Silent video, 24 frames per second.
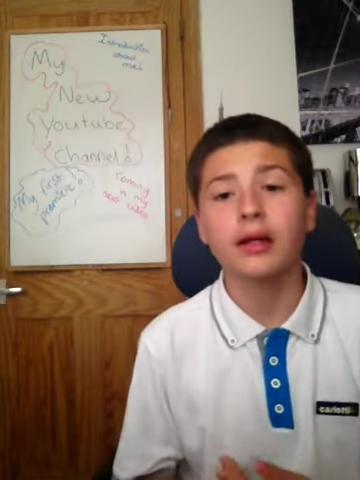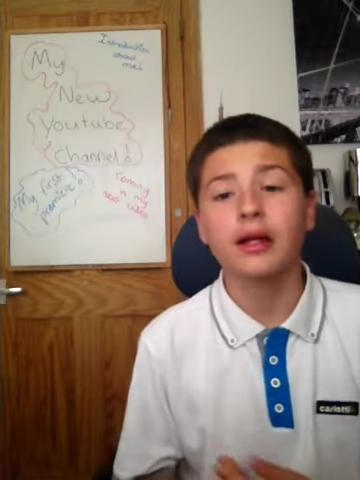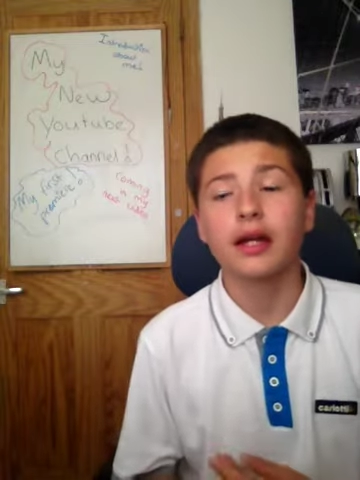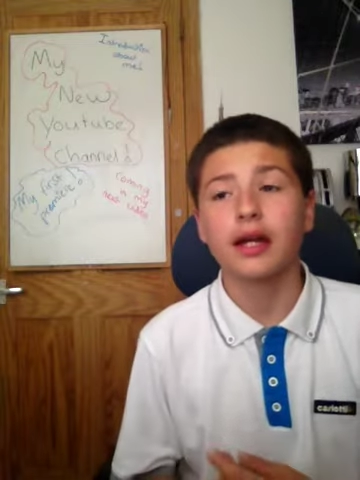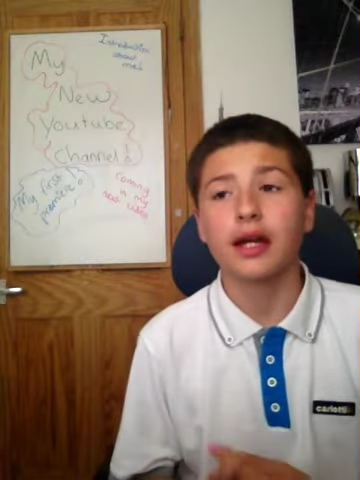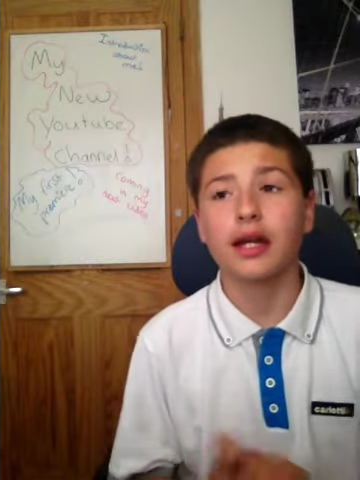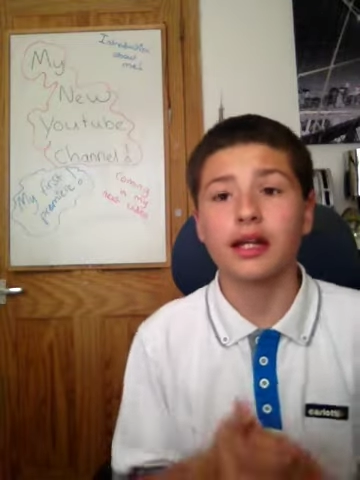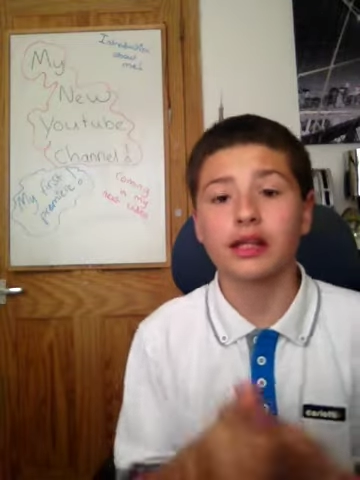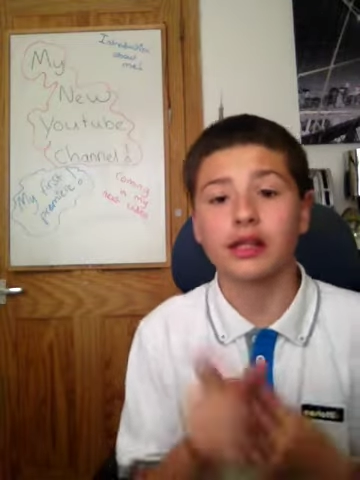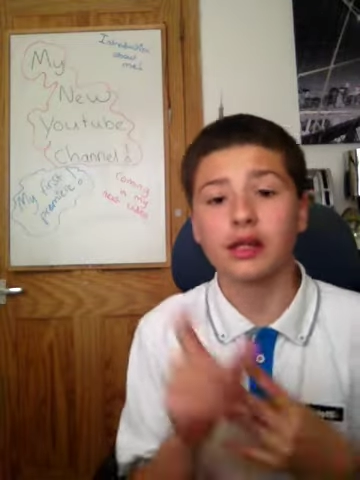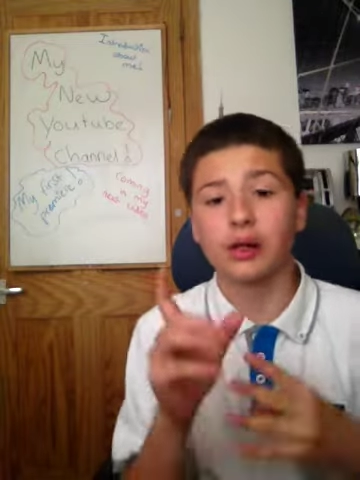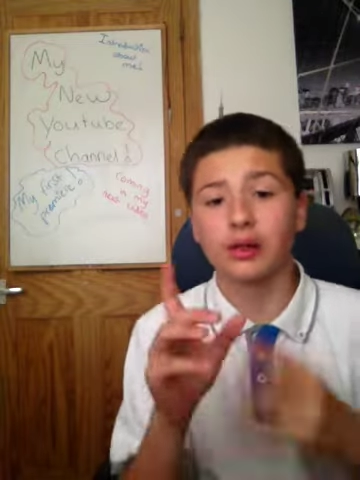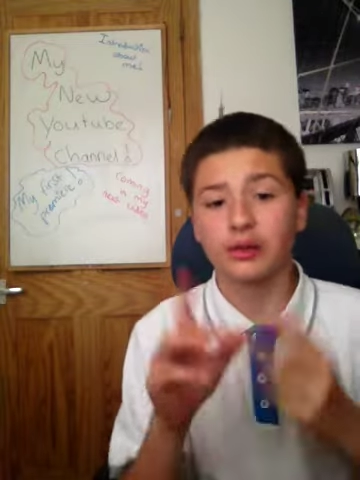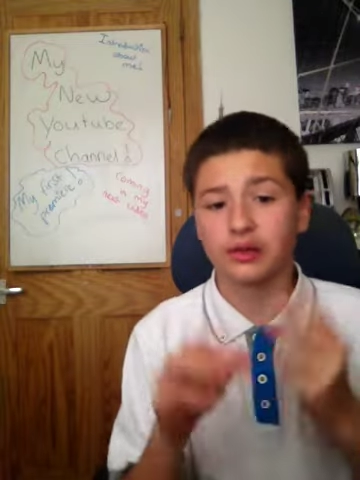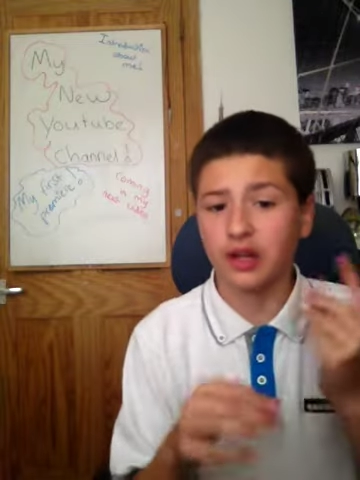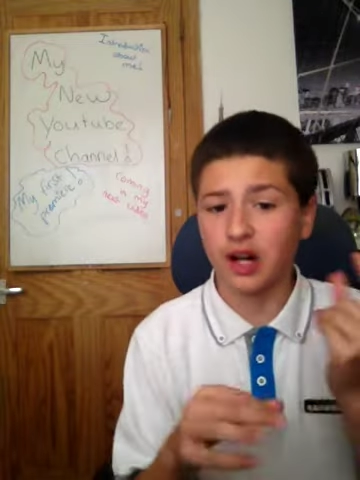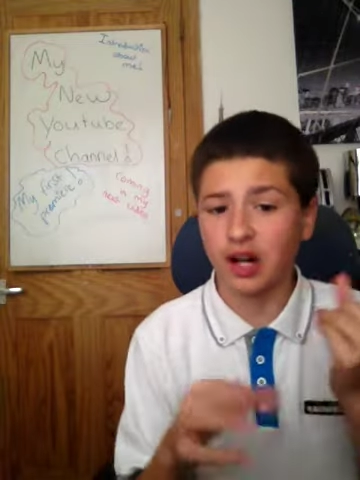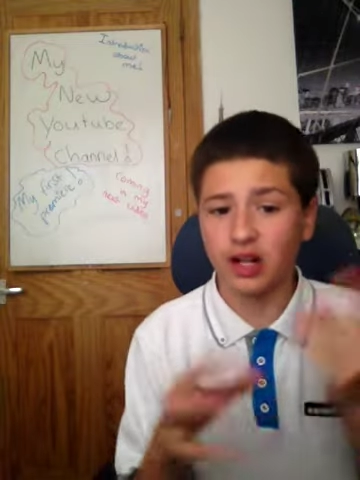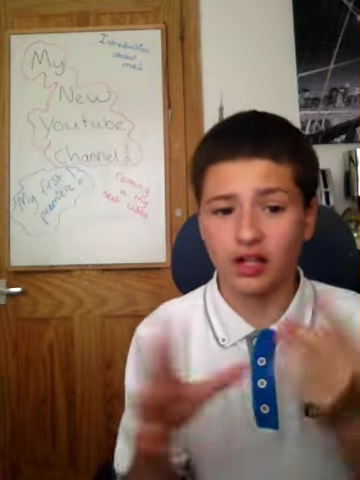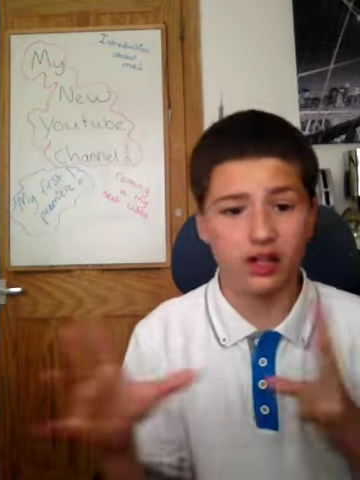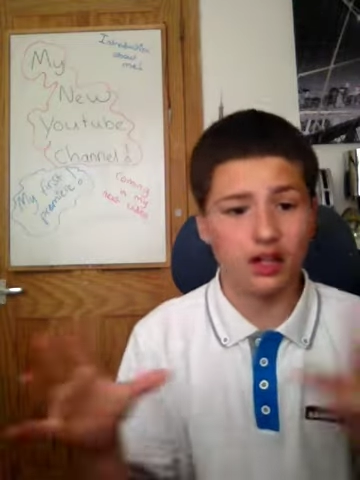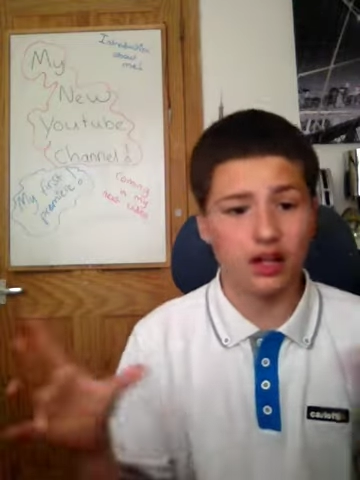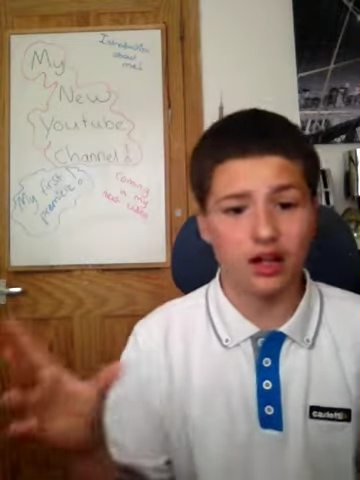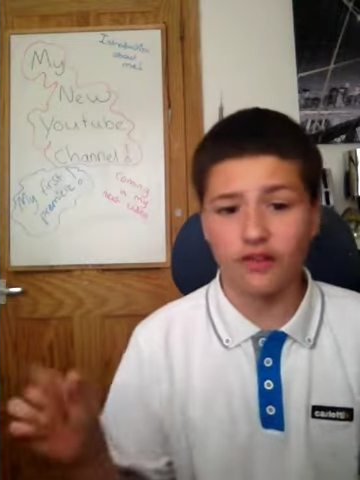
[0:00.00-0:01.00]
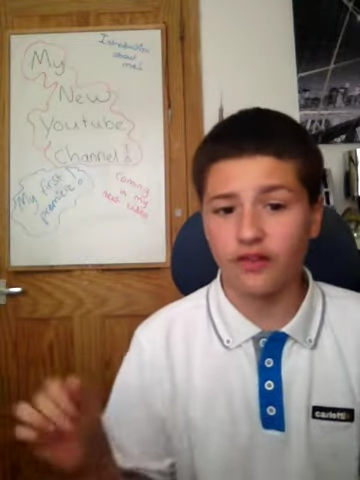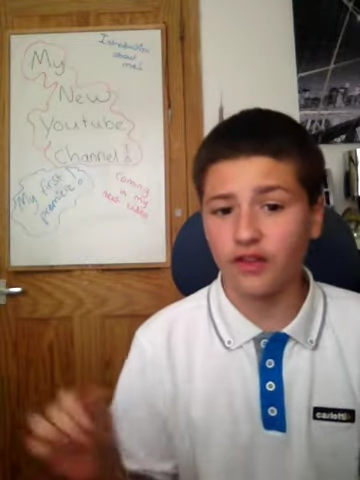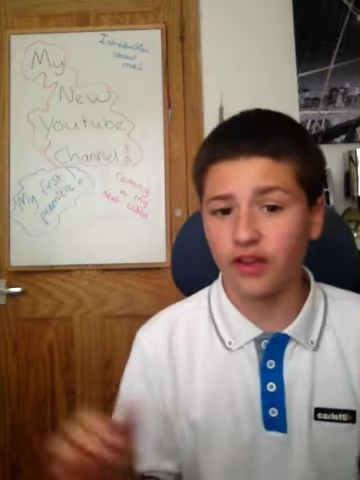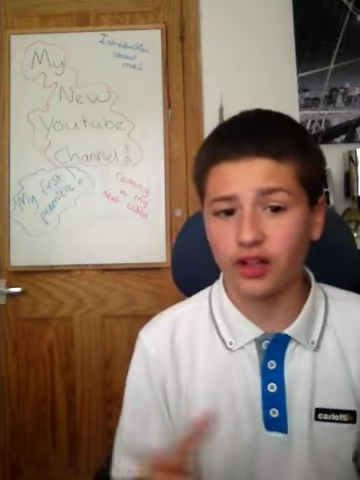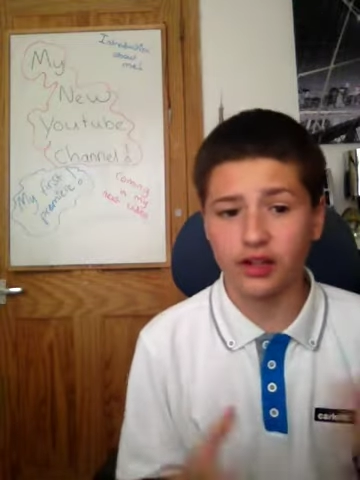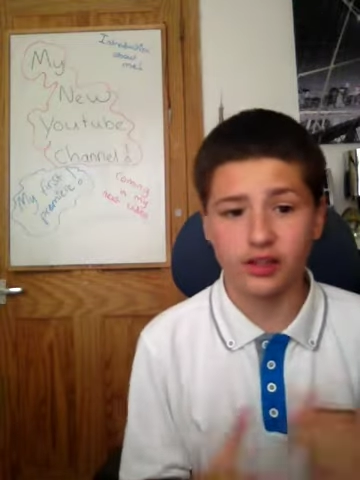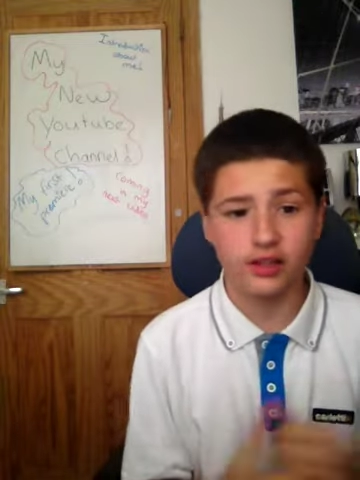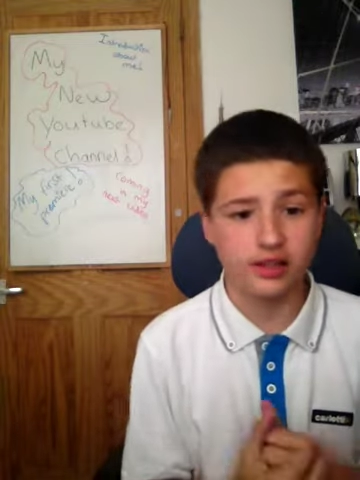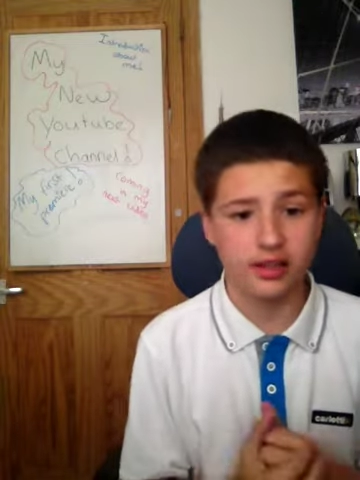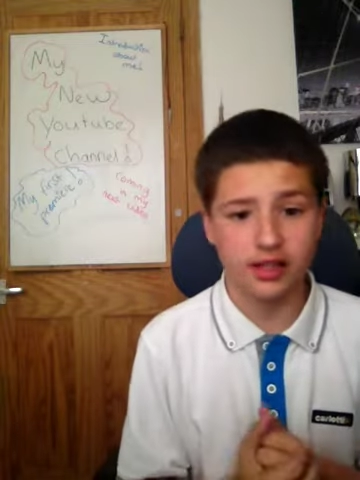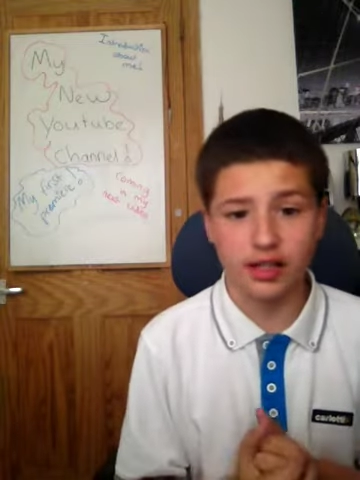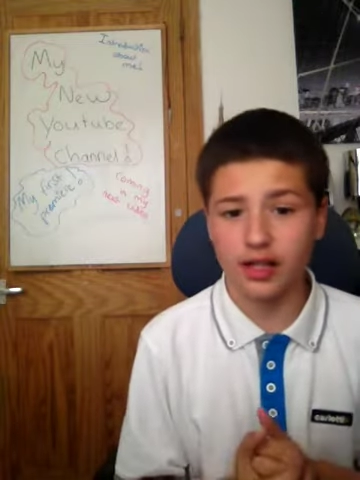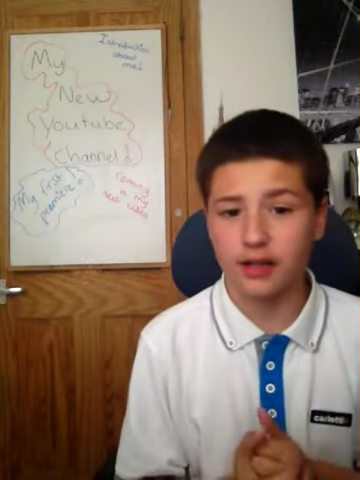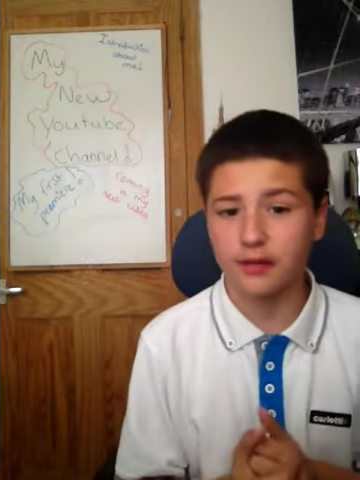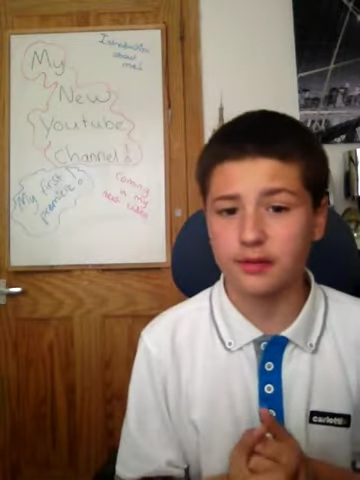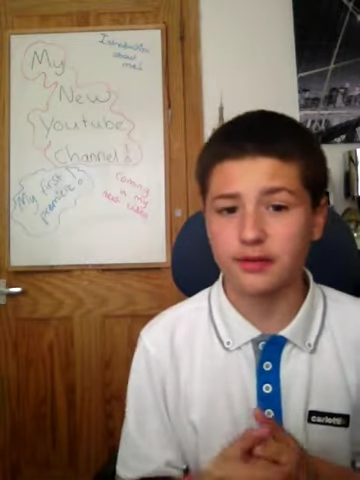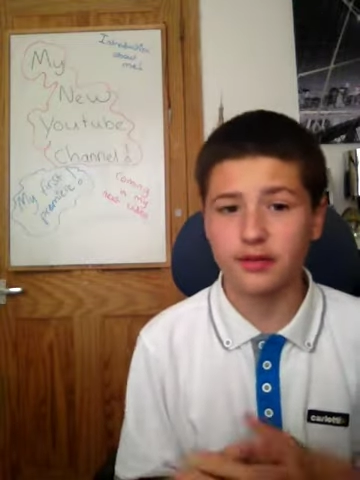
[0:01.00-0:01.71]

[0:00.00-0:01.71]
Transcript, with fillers: It goes on and off all the time,